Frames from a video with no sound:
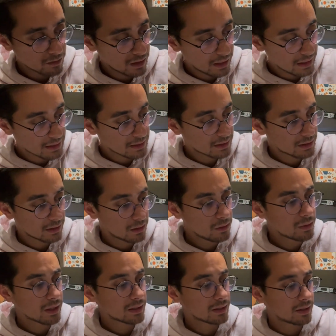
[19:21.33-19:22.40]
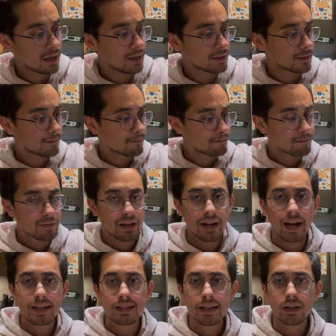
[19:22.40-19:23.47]
That's nice. It
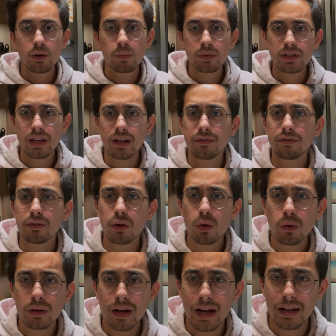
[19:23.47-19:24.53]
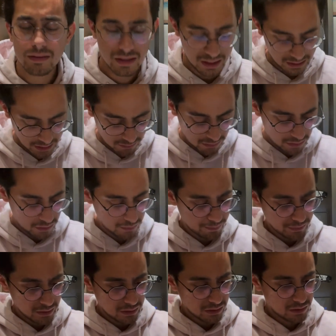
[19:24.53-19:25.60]
has like almost like a floral kind of taste, even though
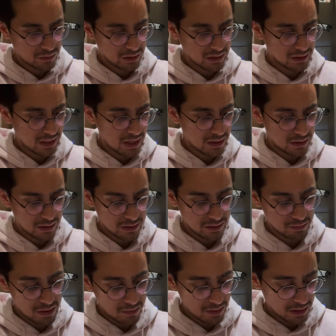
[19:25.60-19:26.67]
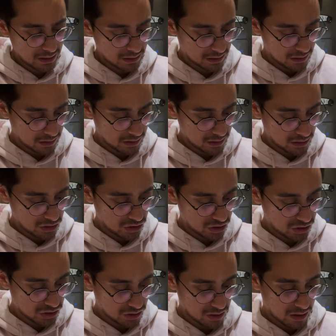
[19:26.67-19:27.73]
it doesn't really say that it is. Maybe that's the
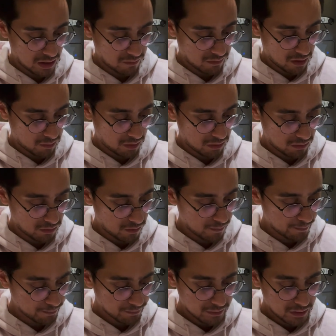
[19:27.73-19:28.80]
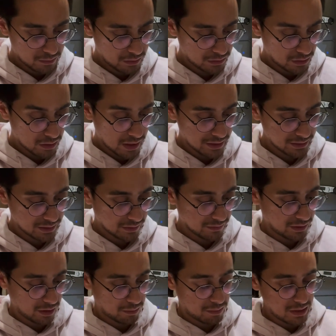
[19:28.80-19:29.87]
ginger kind of coming through. There's all kinds of stuff in
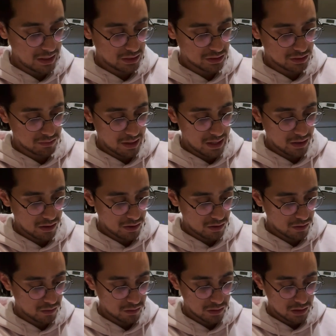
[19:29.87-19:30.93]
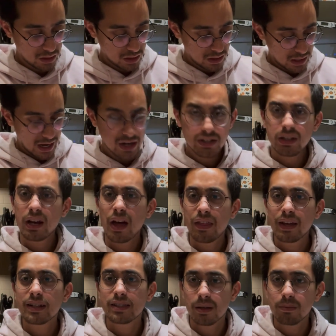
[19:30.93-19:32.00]
here. Peach, mango. Actually, I
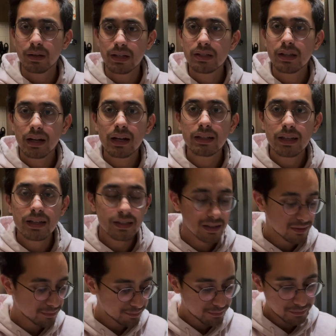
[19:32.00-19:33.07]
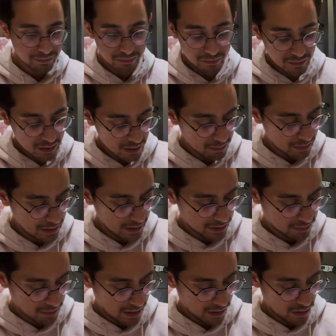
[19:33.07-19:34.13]
think it's the peach that I taste. Peach,
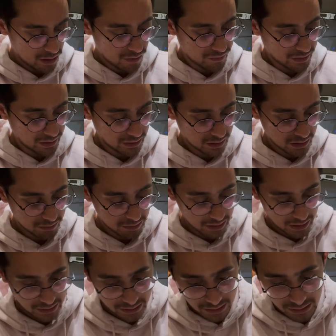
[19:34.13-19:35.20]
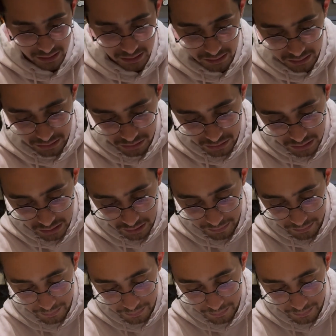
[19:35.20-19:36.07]
mango, vanilla, molasses. Interesting.